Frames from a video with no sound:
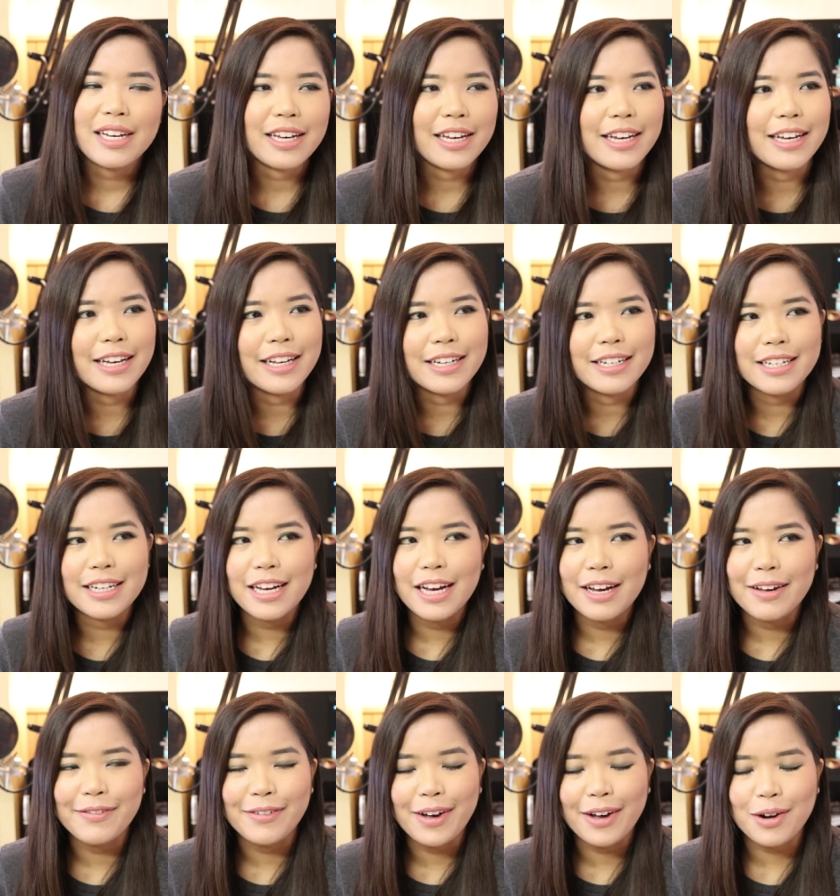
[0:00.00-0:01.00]
and
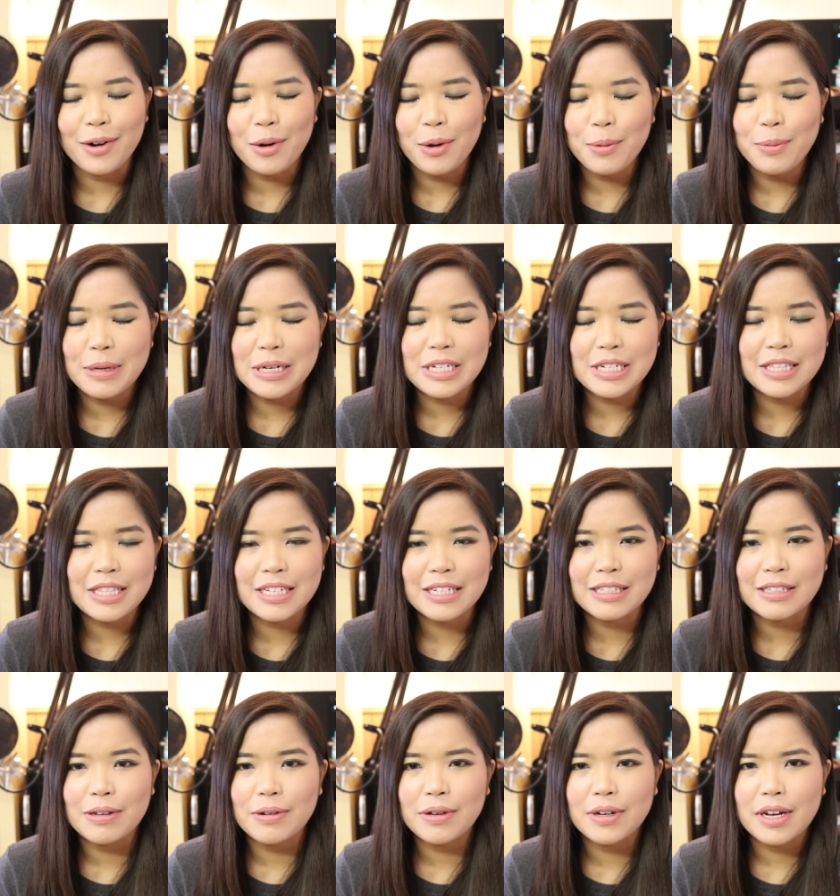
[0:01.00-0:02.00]
I've got a whole bunch of
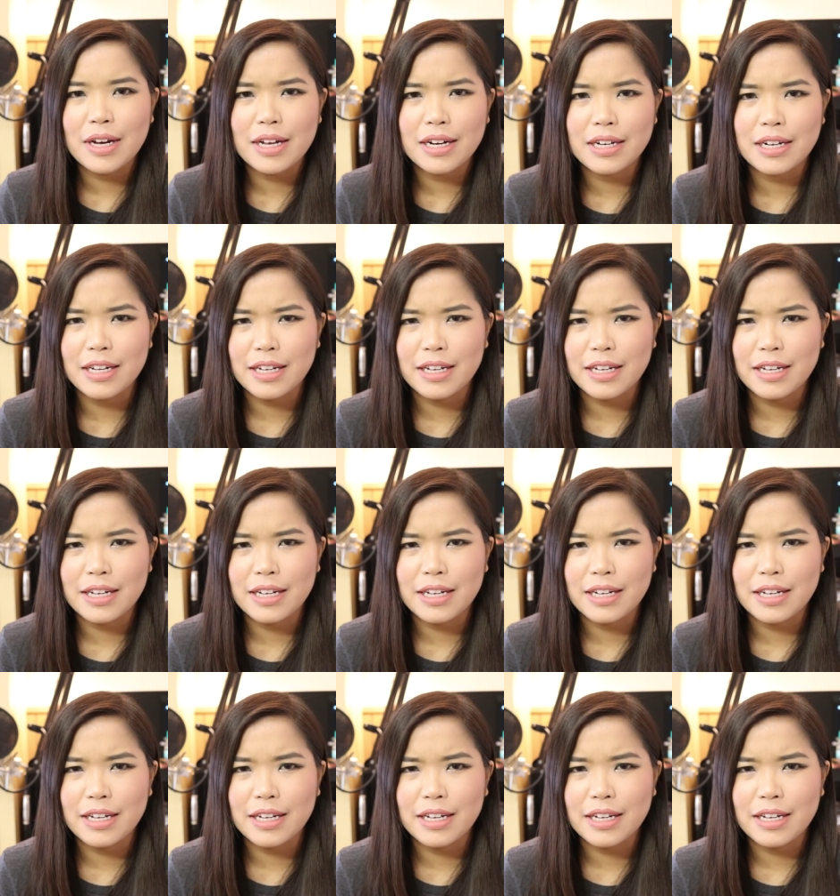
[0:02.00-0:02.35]
things going on.